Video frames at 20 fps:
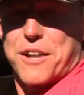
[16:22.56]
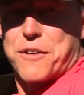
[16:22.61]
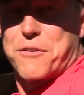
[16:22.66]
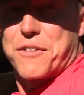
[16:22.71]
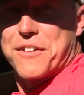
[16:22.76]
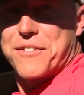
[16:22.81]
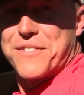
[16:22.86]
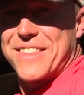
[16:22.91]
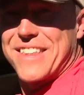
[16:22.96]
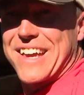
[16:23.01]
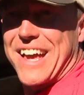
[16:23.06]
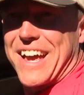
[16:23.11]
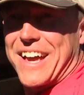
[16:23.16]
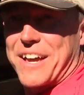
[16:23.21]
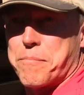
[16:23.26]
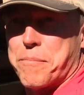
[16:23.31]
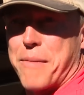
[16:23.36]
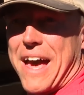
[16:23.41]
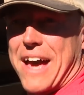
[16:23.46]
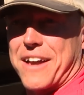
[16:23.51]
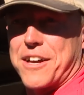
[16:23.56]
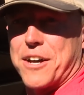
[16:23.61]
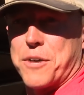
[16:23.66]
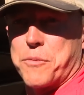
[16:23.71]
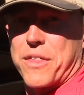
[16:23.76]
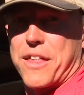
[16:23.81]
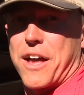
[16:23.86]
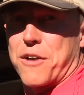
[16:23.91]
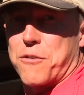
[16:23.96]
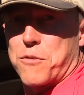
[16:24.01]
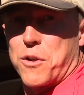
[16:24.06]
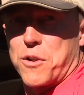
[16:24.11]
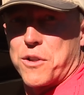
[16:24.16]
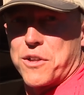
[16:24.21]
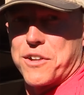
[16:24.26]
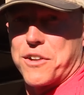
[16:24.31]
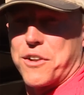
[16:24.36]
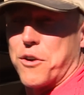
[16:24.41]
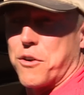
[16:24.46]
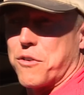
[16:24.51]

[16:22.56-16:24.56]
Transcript: I don't even think I can back up without rolling it